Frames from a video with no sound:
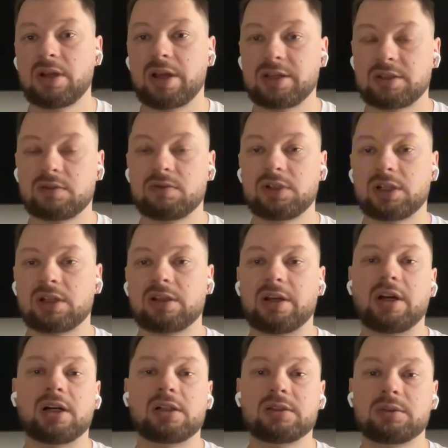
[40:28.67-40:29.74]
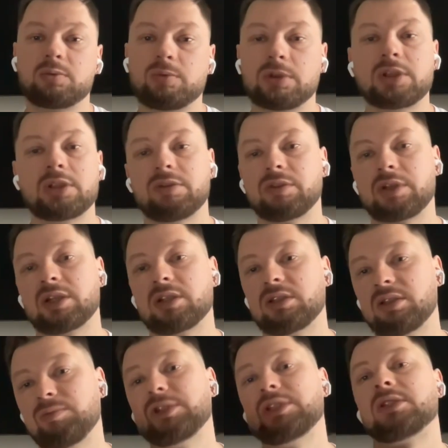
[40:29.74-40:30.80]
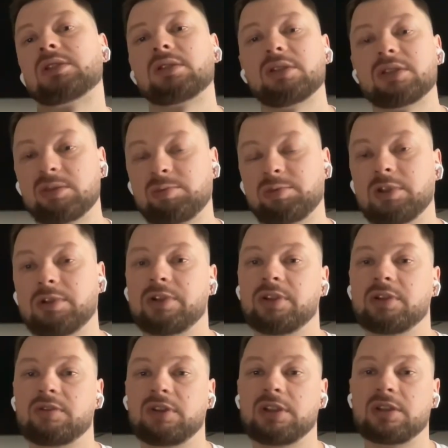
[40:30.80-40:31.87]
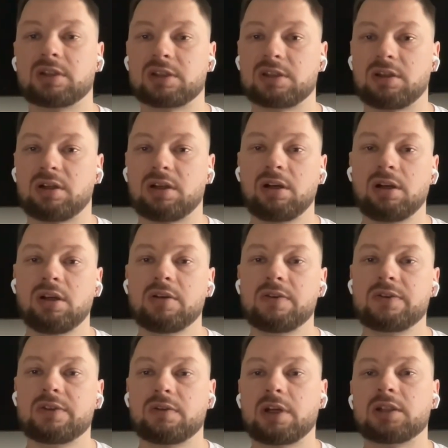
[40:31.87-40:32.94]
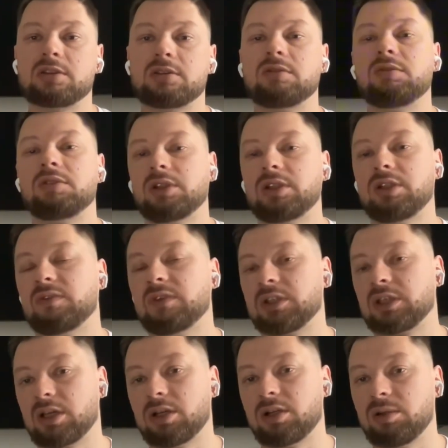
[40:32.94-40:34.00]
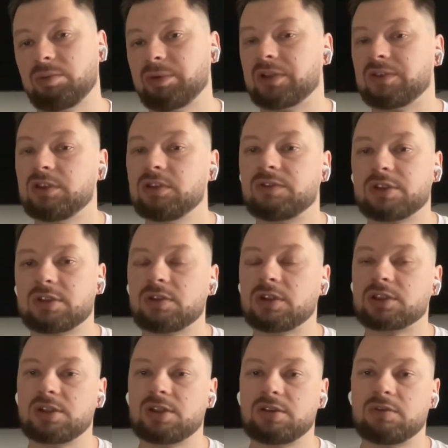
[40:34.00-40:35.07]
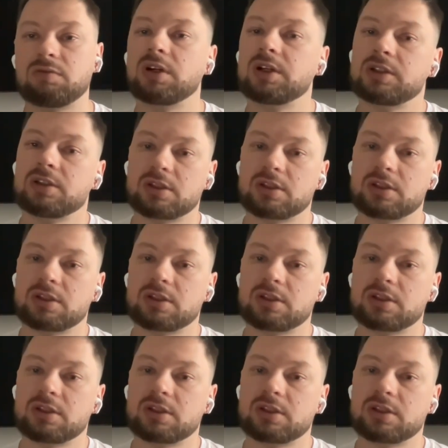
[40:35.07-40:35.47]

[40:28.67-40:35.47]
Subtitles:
SQD Cloud where you can immediately deploy your indexer so that you don't really even care about the infrastructure to run it.